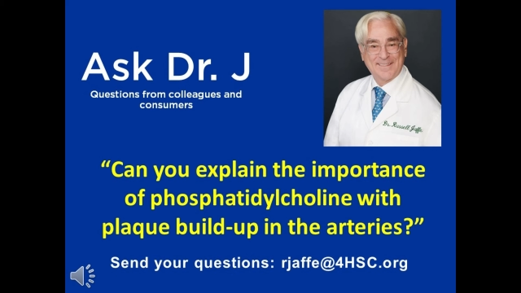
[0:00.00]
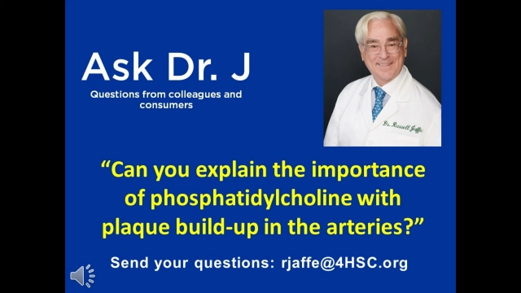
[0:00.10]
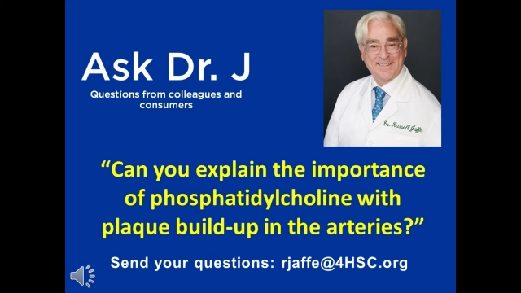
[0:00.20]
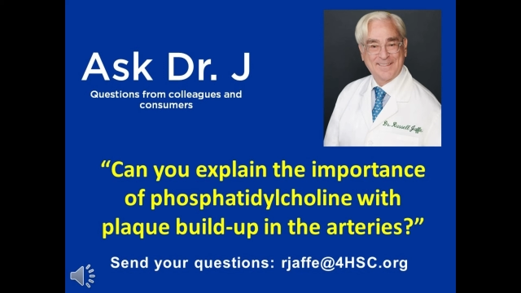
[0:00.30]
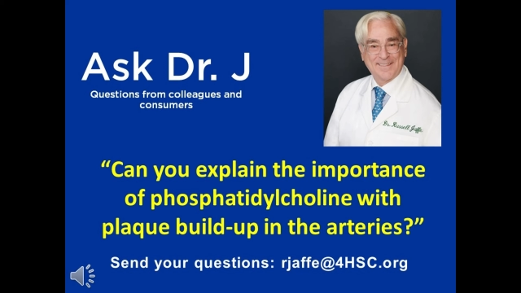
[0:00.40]

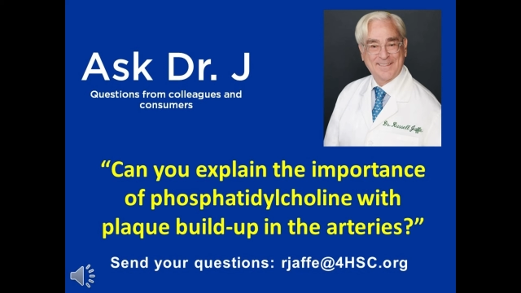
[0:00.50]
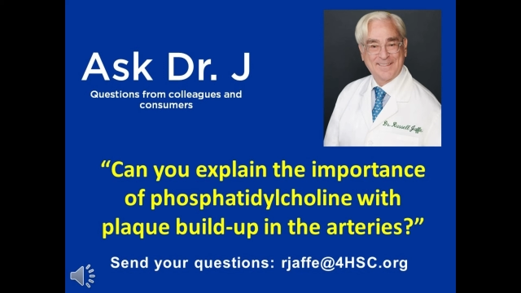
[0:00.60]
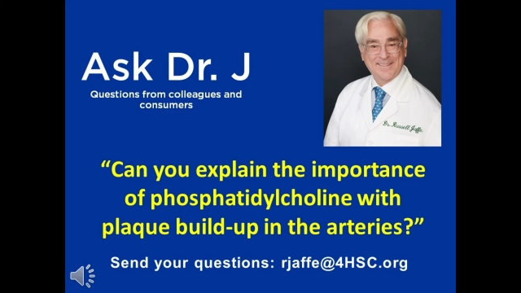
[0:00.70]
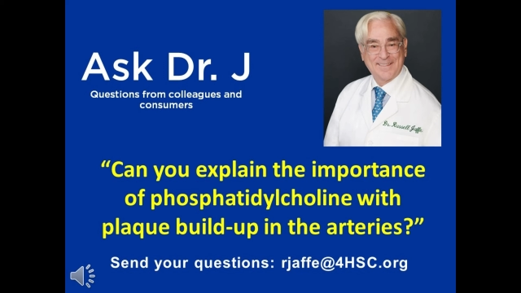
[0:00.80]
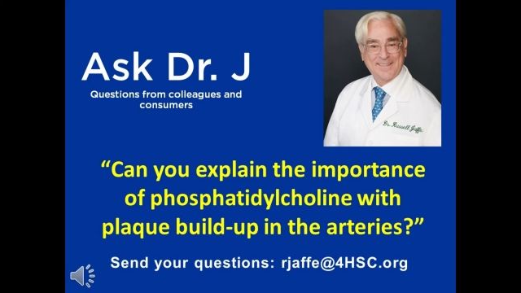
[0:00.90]

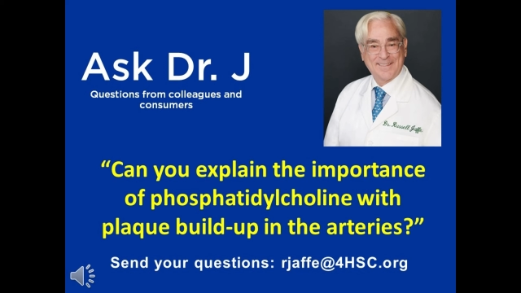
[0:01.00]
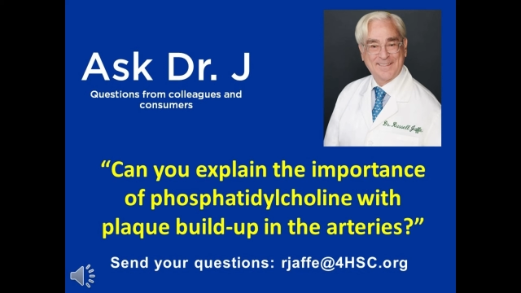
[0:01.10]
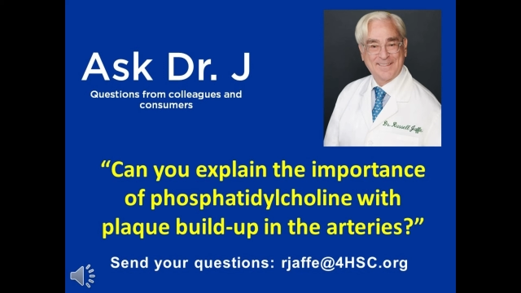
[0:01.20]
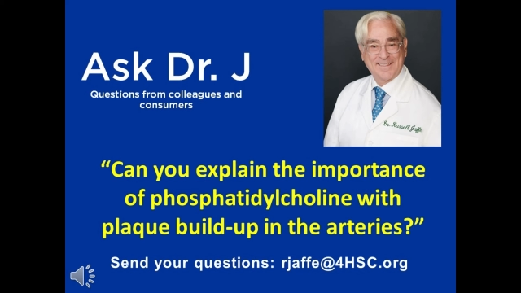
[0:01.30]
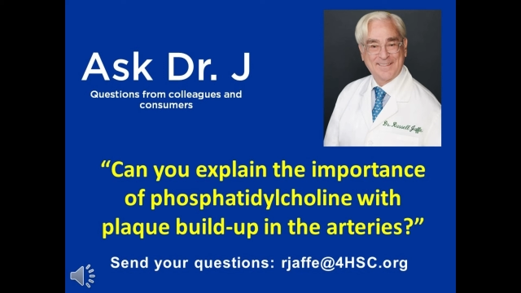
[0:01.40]

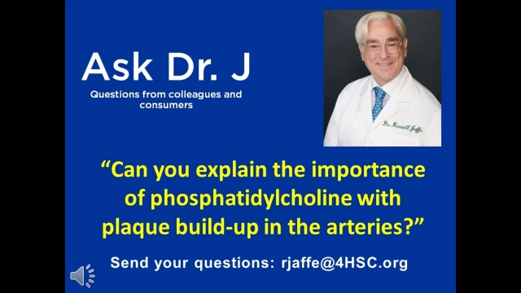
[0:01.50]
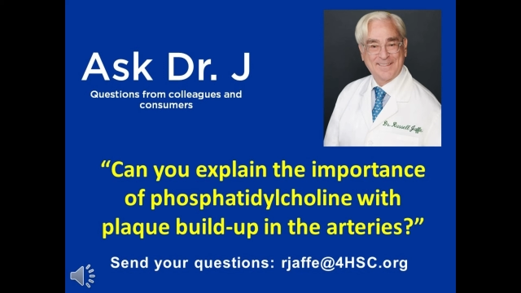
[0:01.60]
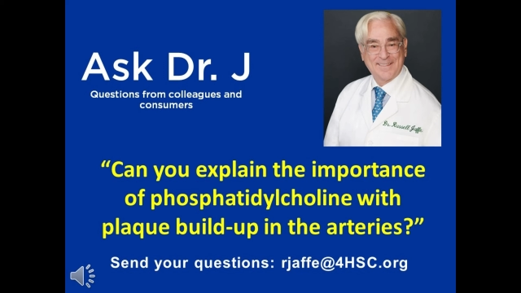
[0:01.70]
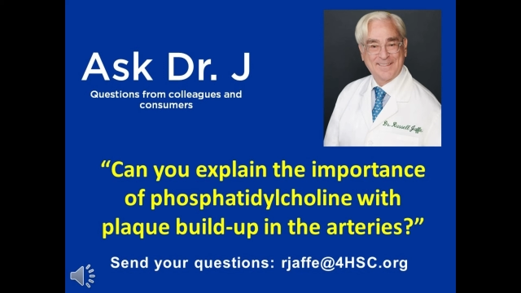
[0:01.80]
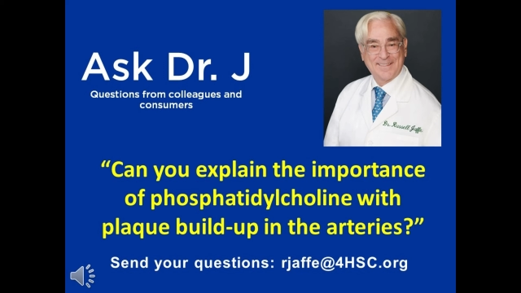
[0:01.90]

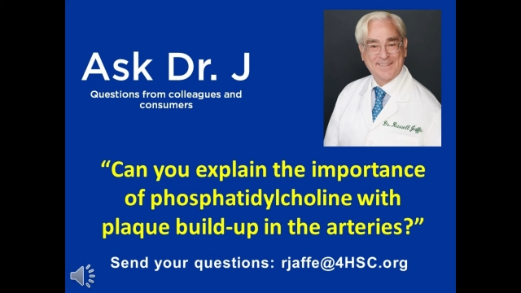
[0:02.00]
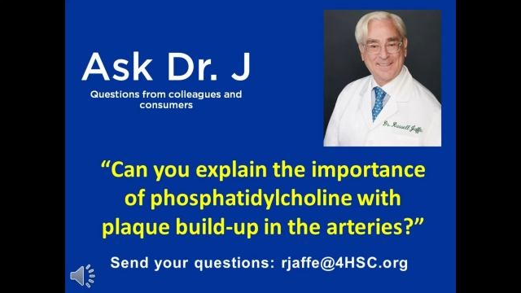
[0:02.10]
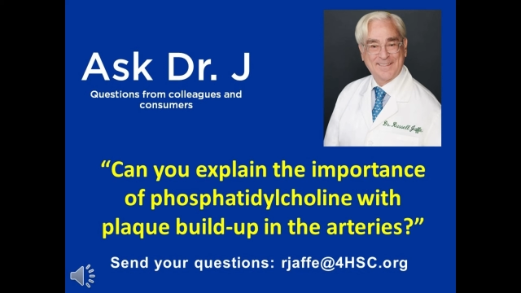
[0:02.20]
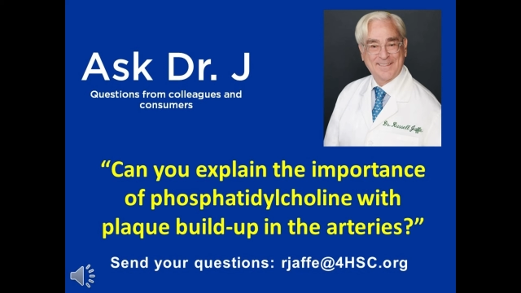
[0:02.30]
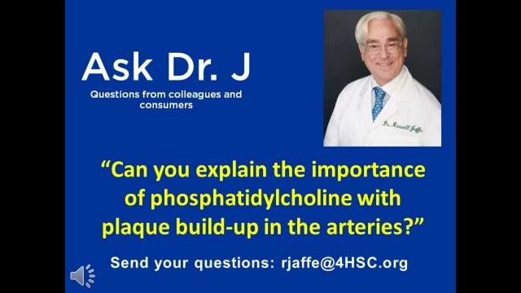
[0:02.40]

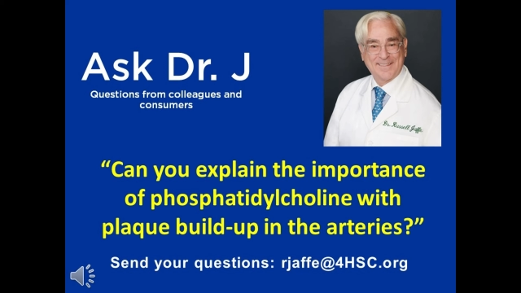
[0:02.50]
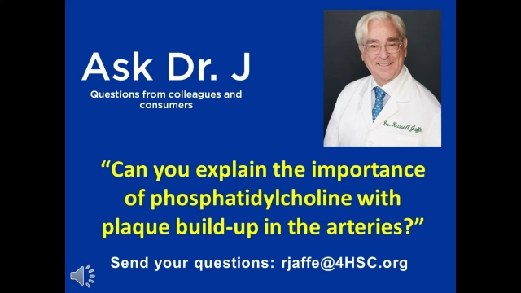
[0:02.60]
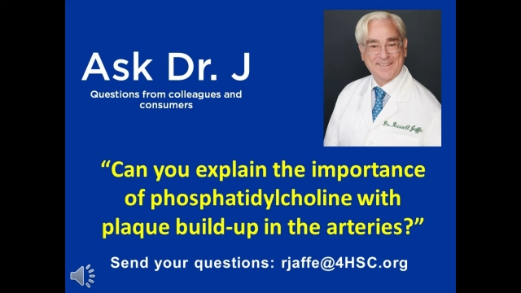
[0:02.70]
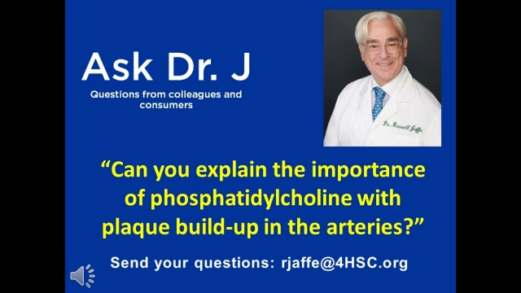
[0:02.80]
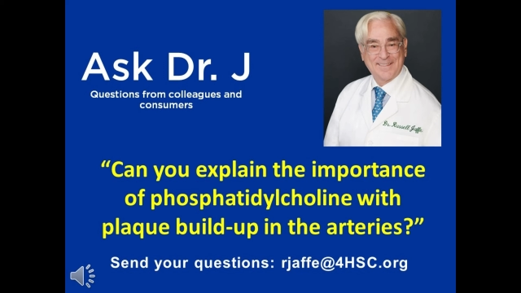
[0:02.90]

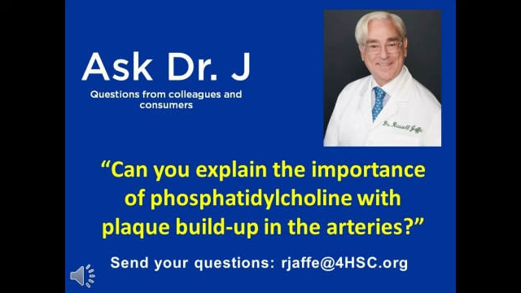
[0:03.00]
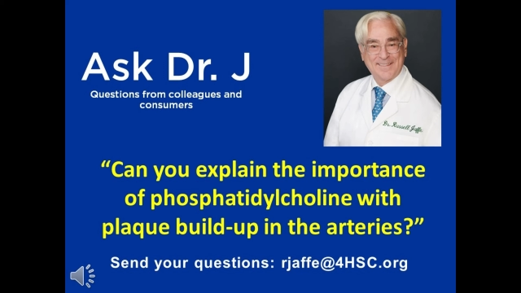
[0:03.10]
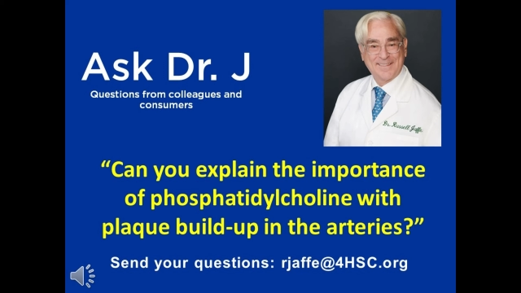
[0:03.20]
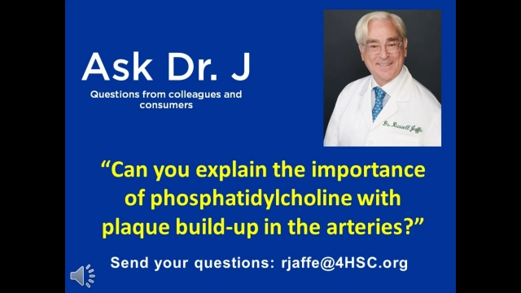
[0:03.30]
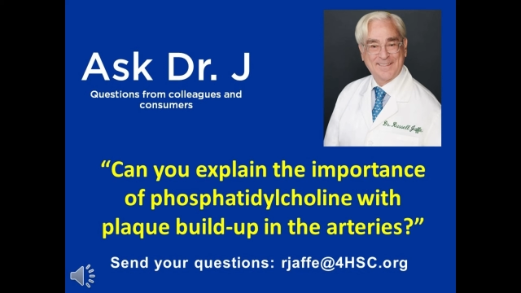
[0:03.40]

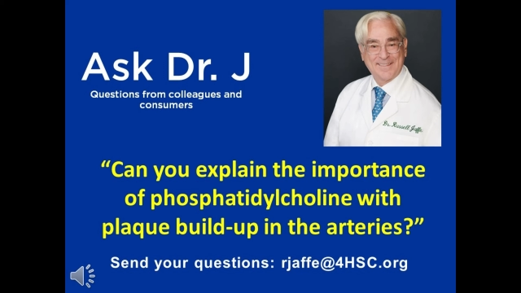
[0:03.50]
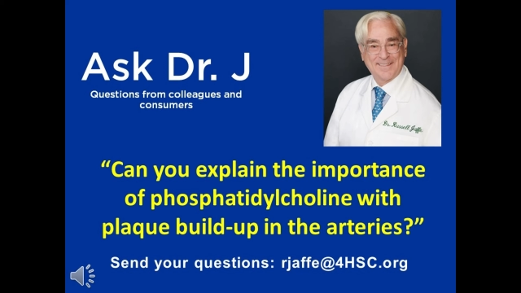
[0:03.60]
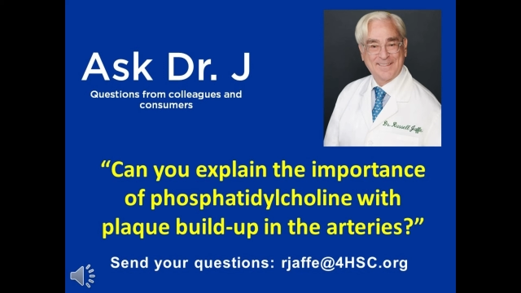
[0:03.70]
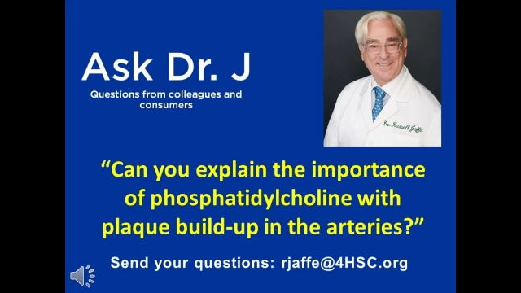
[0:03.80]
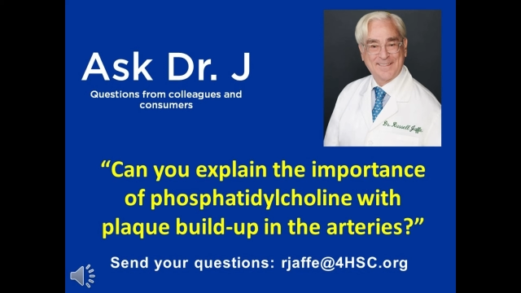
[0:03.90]

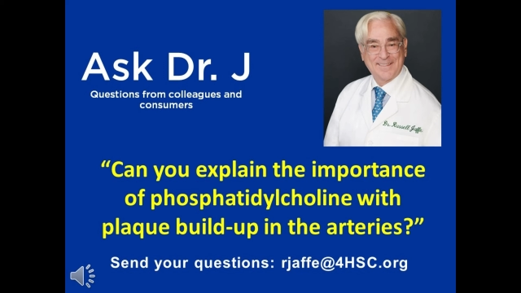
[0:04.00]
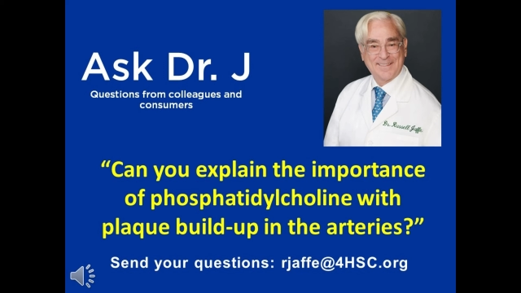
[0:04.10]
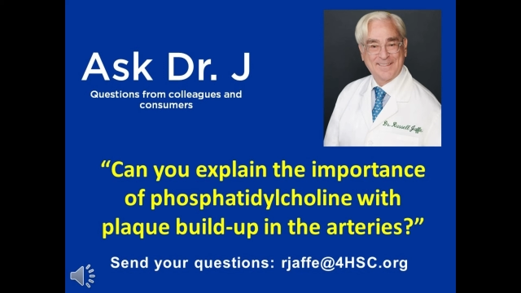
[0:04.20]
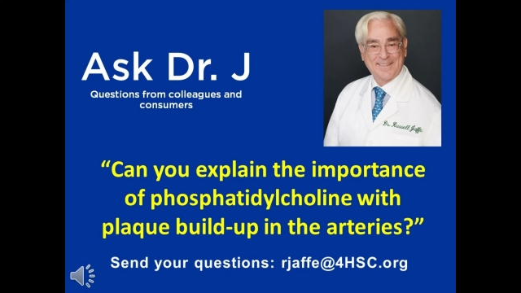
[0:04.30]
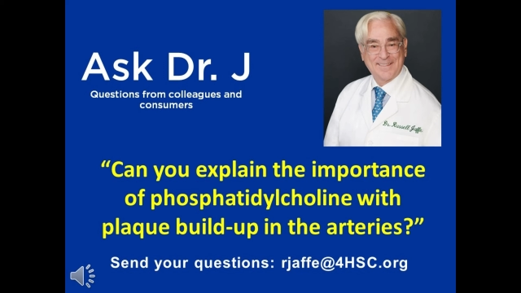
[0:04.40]

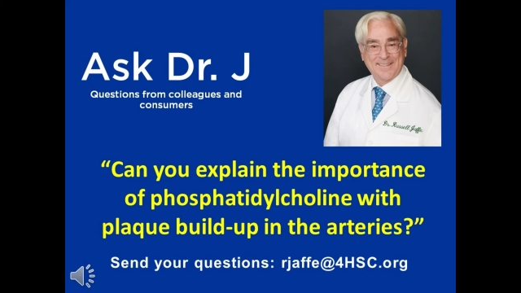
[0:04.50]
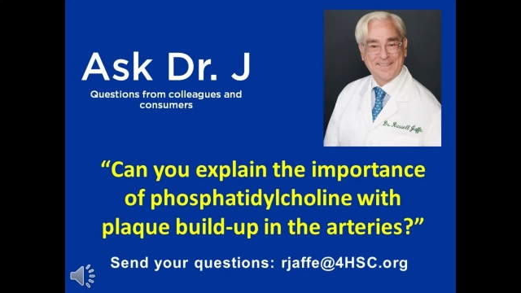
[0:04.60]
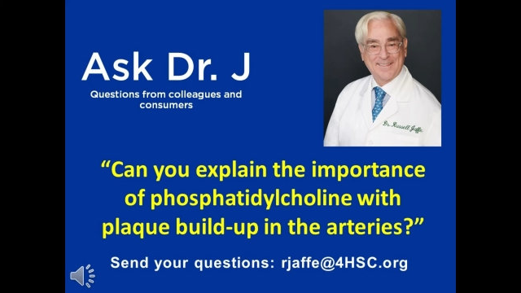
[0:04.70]
The face doesn't move, so there is nothing to read.